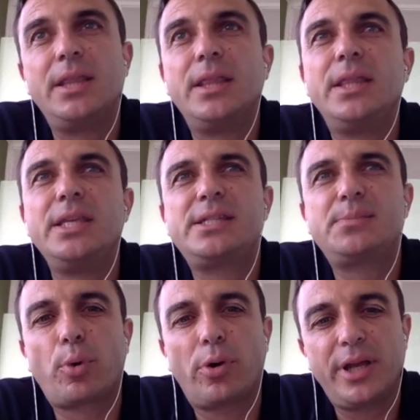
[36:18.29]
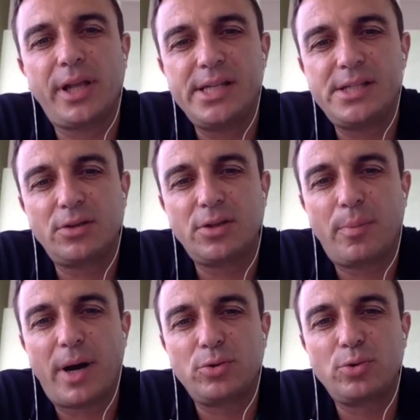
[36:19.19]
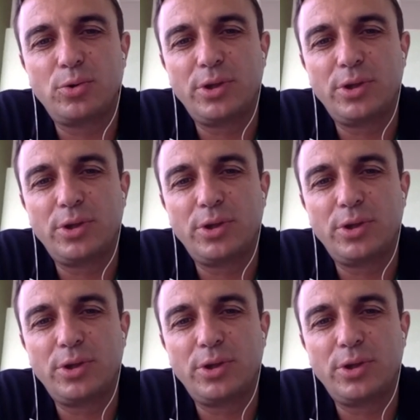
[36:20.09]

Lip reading: This project is not about to